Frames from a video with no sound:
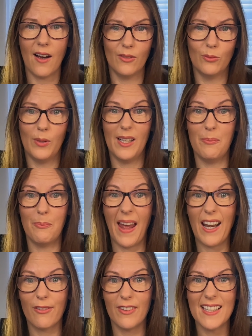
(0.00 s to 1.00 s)
will
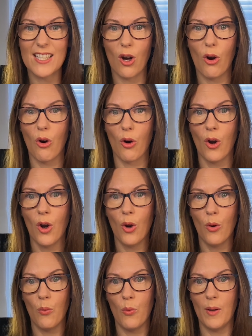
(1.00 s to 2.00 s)
benefit or
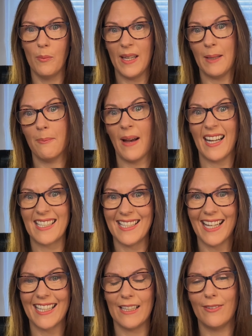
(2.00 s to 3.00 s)
will be impacted
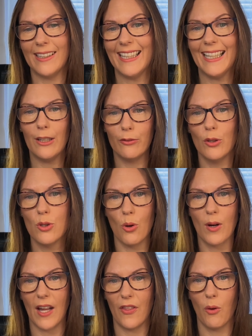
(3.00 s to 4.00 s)
negatively if you
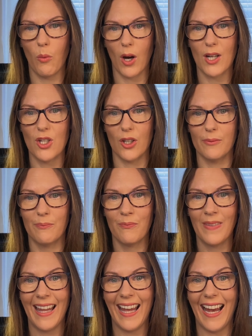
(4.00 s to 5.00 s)
don't get the work done.
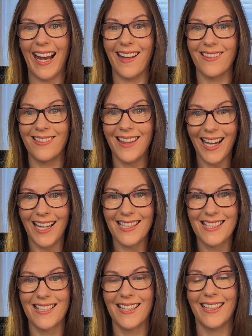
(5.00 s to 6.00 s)
And
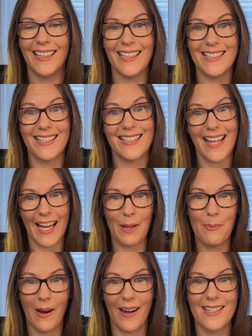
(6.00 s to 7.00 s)
that is the second
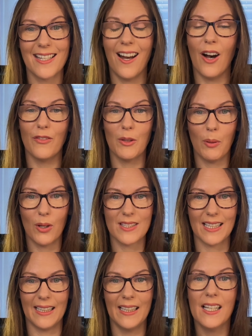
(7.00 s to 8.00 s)
part of the
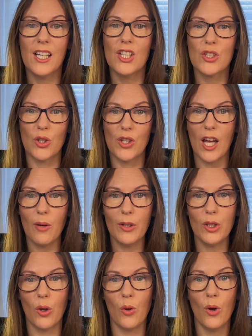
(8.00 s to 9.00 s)
puzzle. So now we
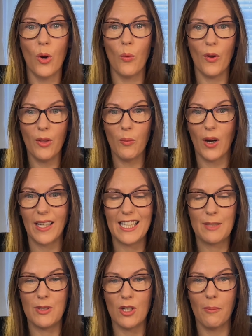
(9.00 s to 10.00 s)
know when the work needs
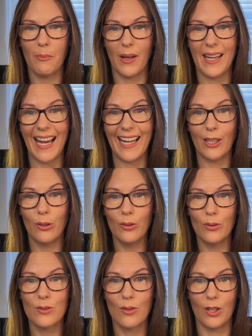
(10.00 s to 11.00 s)
to be done by and
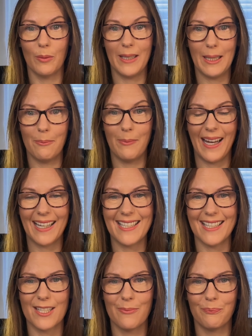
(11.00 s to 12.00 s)
who's going to be
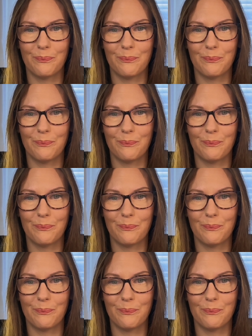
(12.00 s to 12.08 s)
impacted.